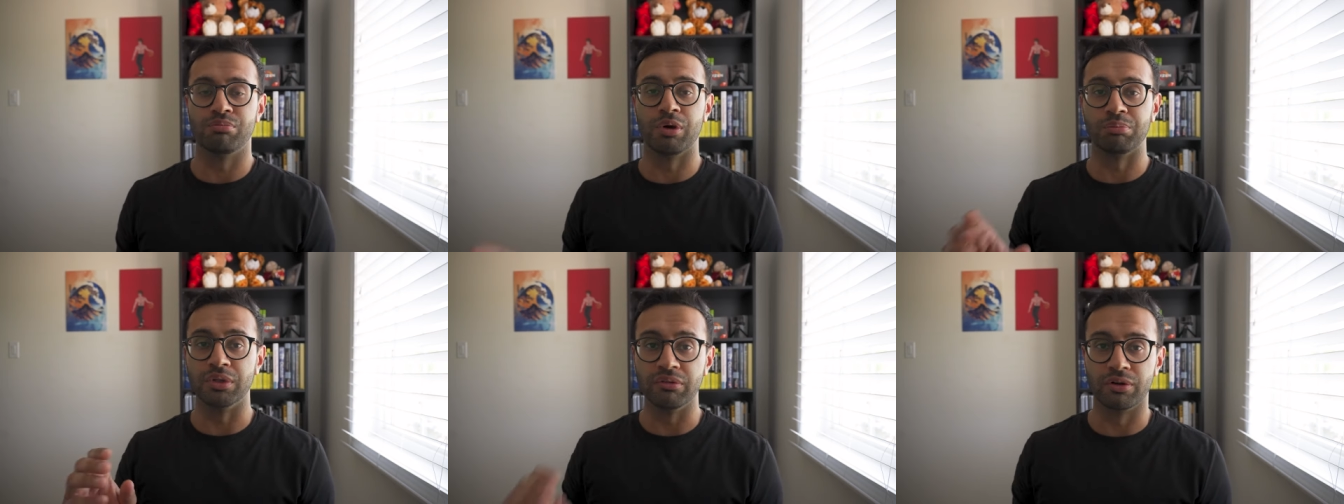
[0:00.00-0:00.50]

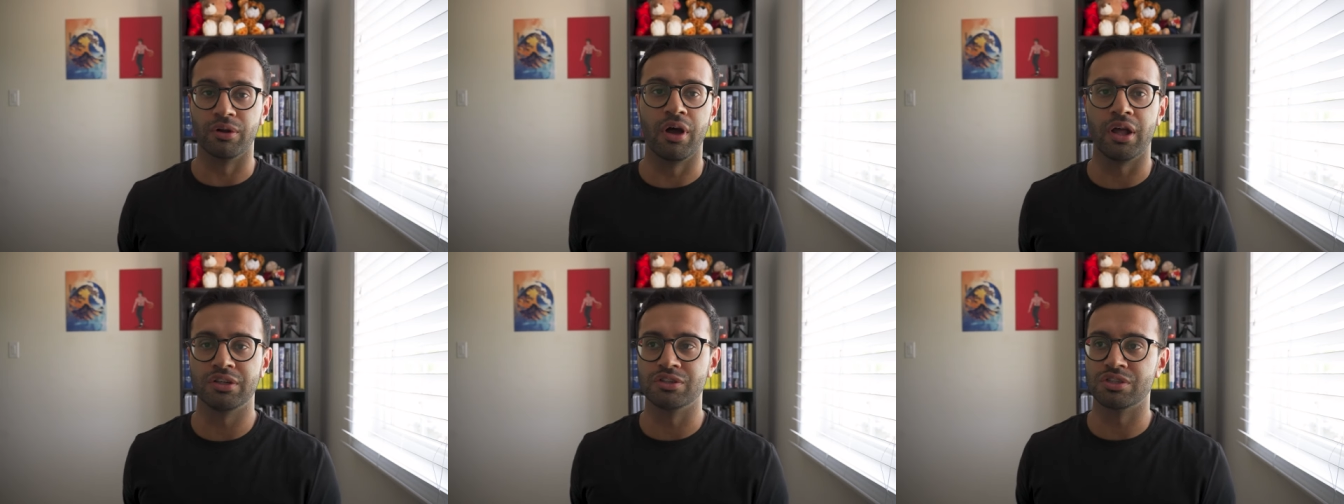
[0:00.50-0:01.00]
But believe it or
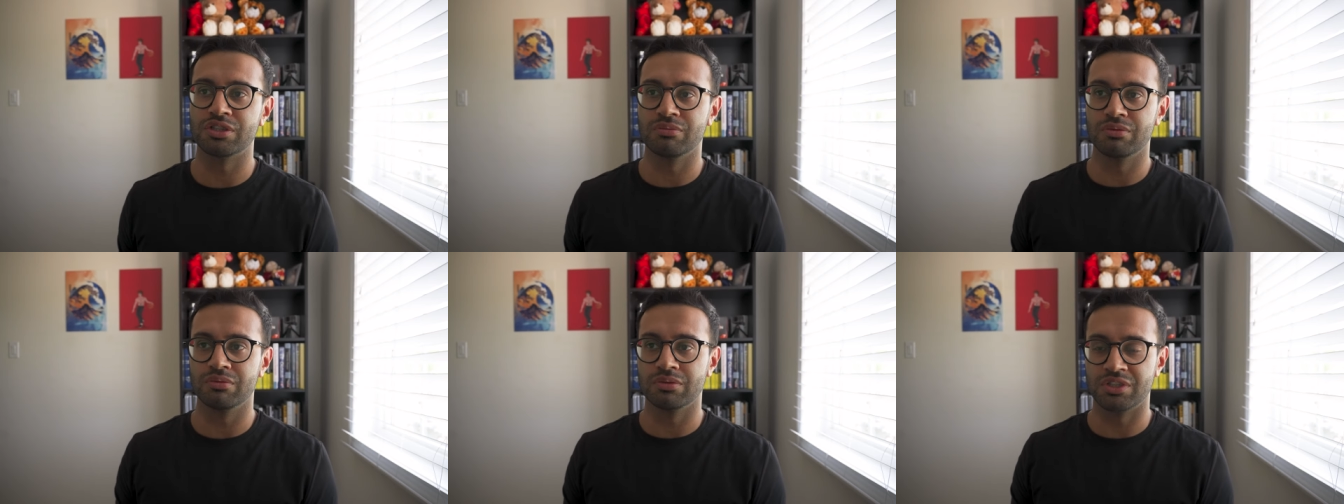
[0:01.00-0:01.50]
not, just
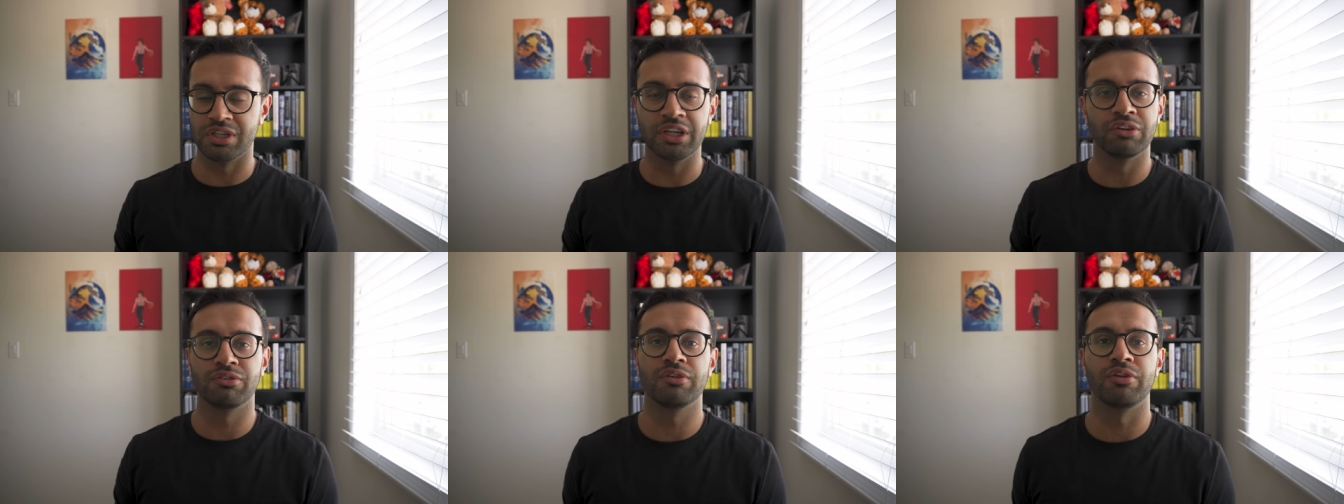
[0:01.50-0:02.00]

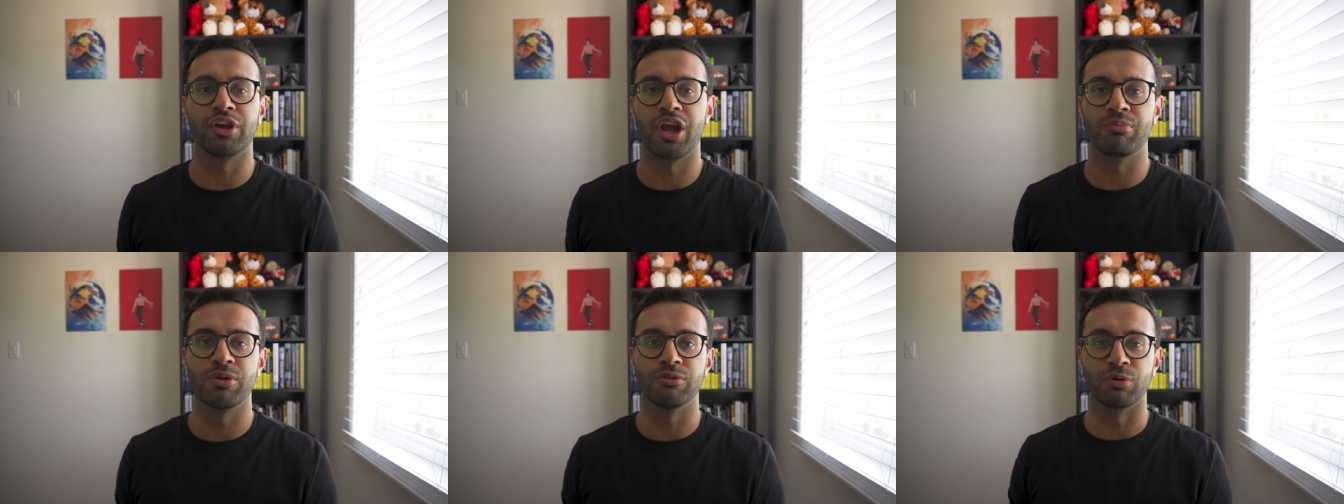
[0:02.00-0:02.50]
sitting in front of a
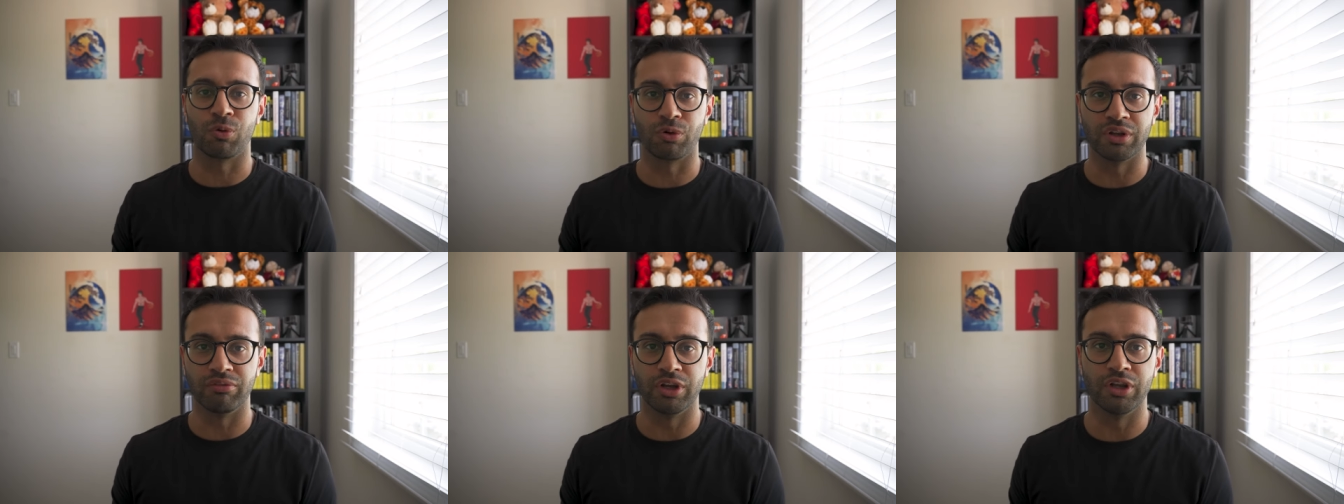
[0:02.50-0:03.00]
camera and
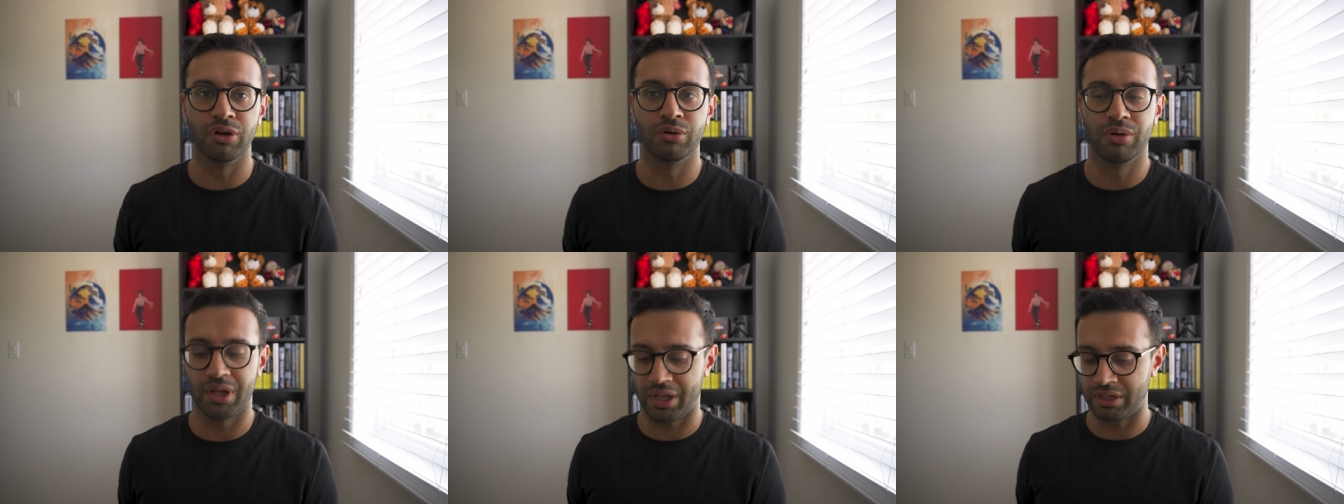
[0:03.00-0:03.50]
recording a
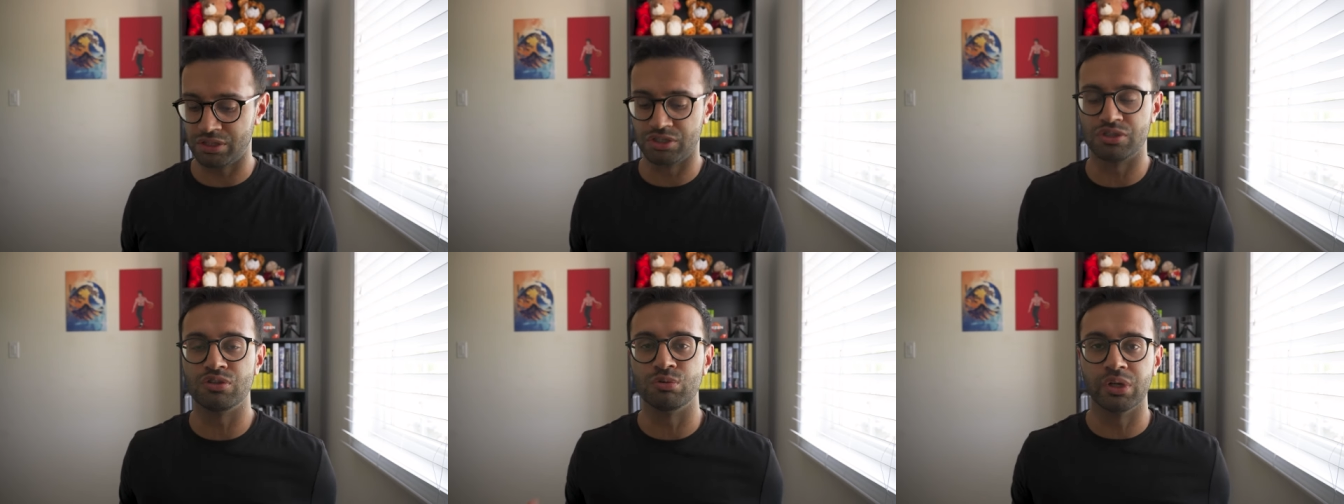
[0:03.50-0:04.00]
video and
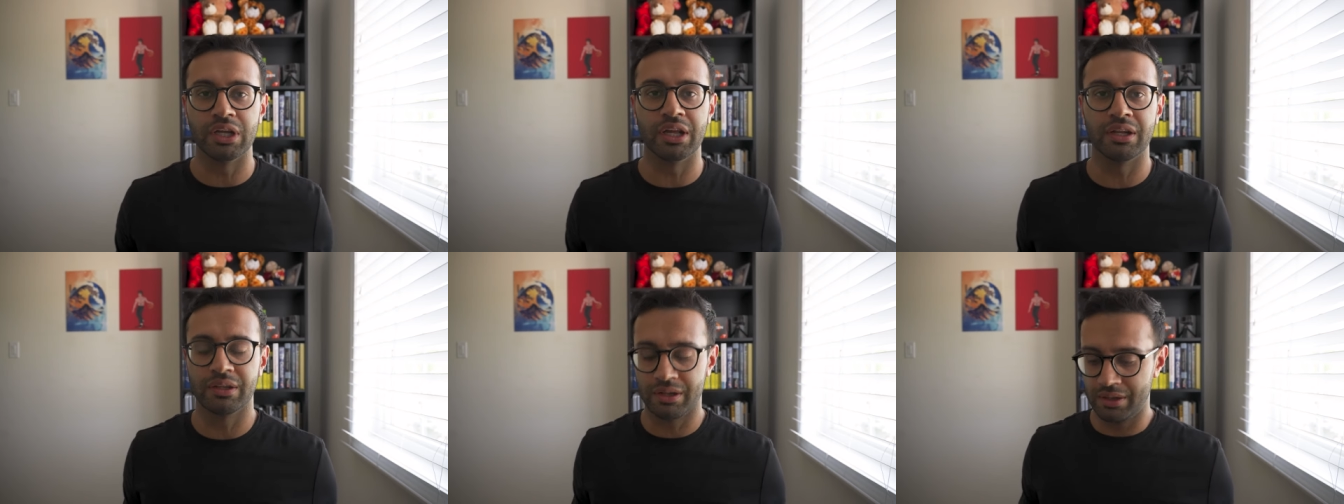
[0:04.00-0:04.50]
just doing
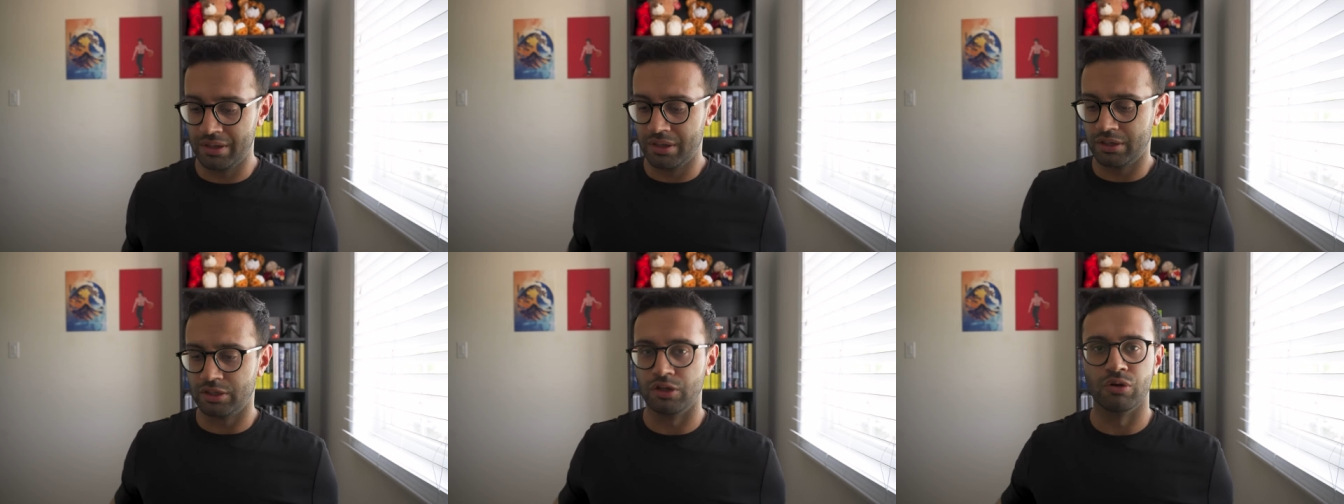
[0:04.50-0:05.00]
it,
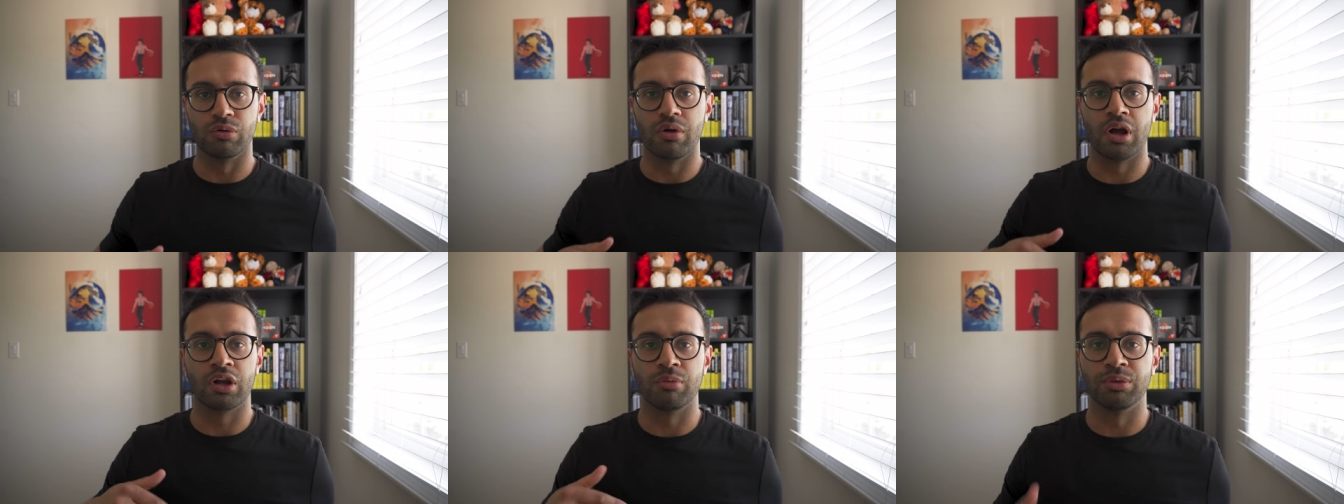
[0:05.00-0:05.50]
you know,
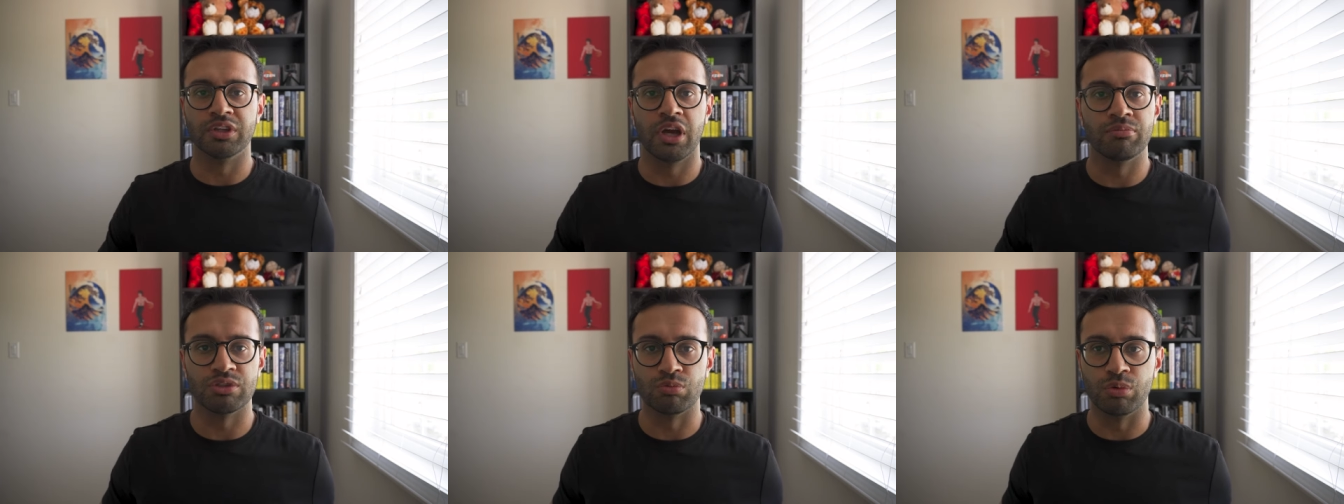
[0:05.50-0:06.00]
a couple
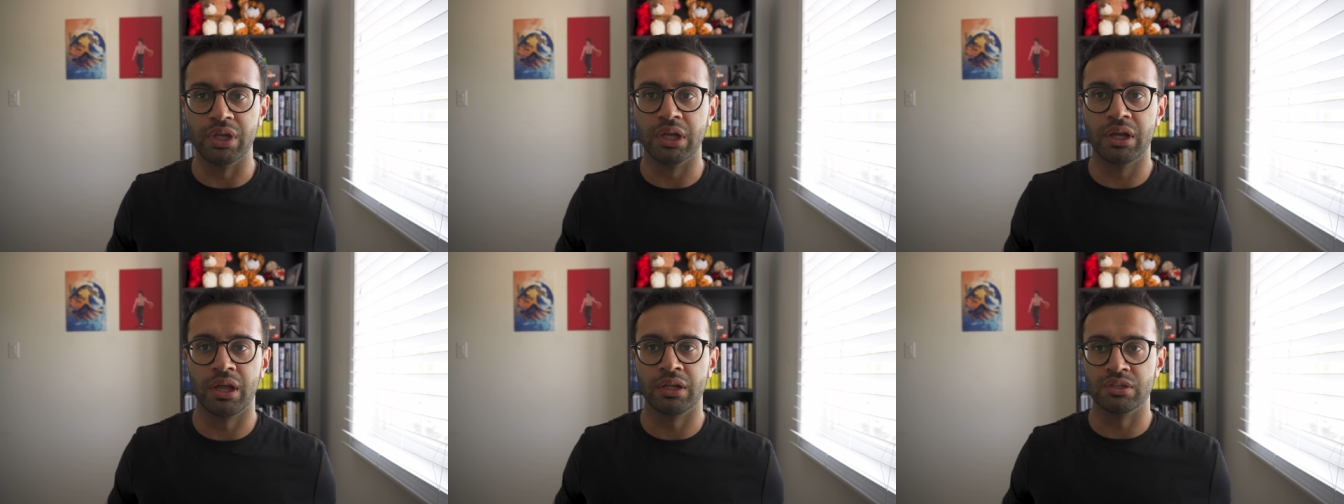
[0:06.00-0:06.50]
times a
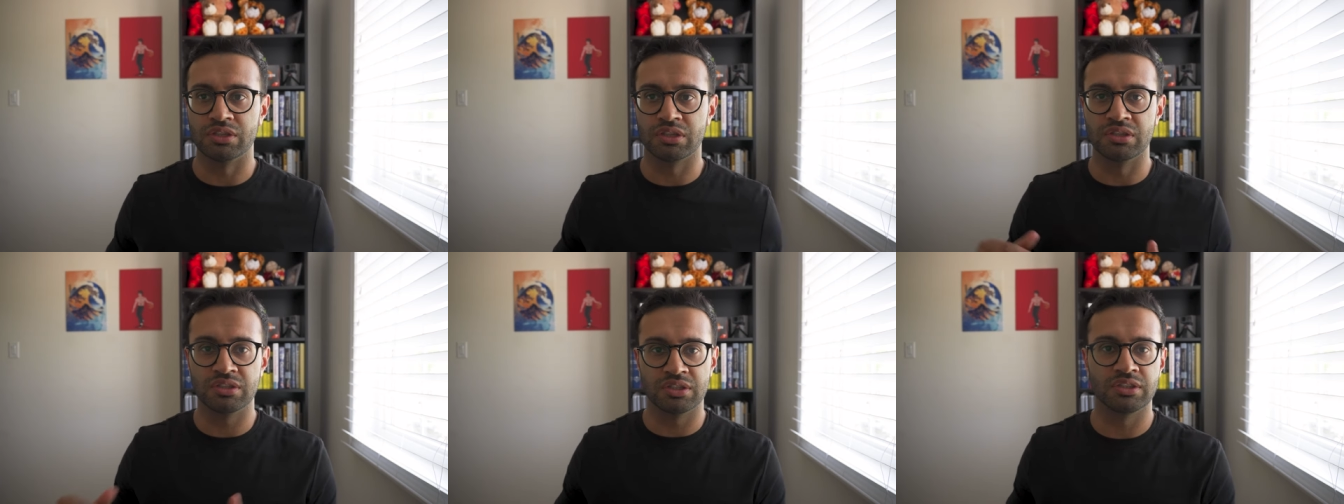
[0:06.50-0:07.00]
week and just
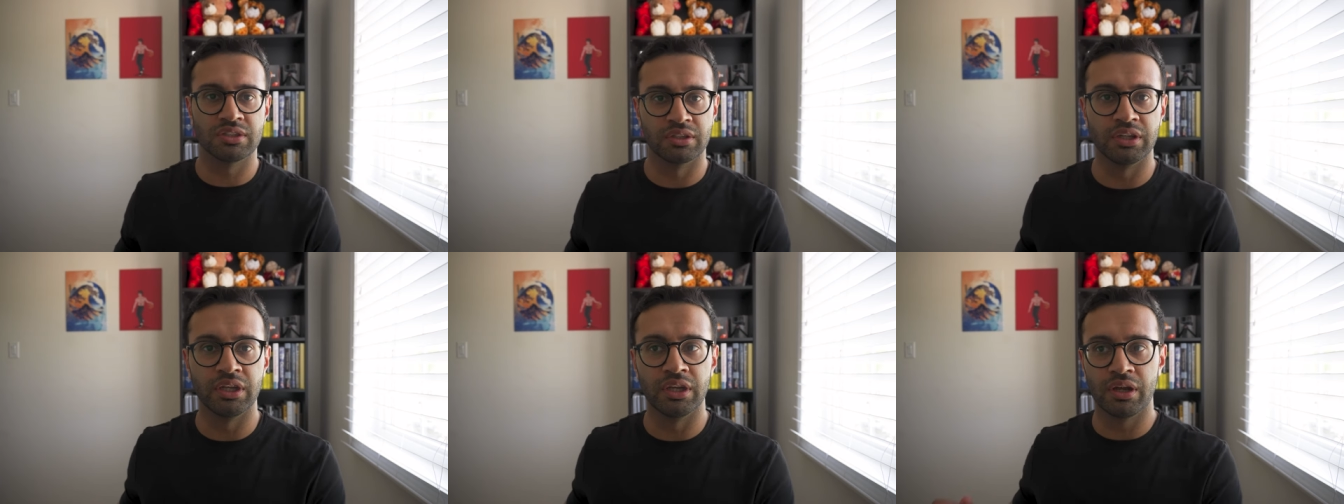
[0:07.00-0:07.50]

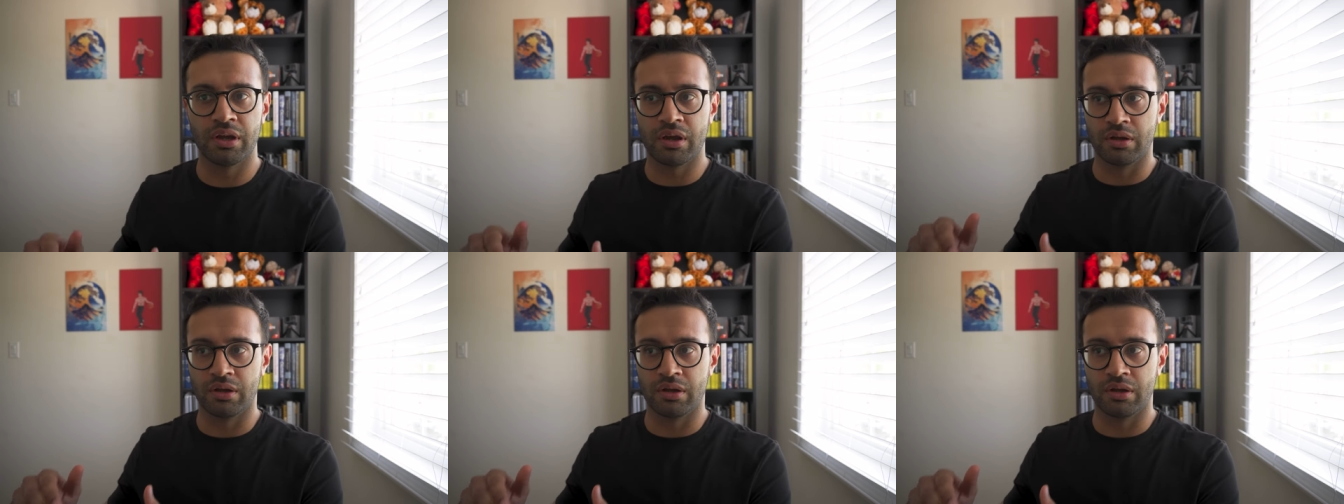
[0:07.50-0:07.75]
consistently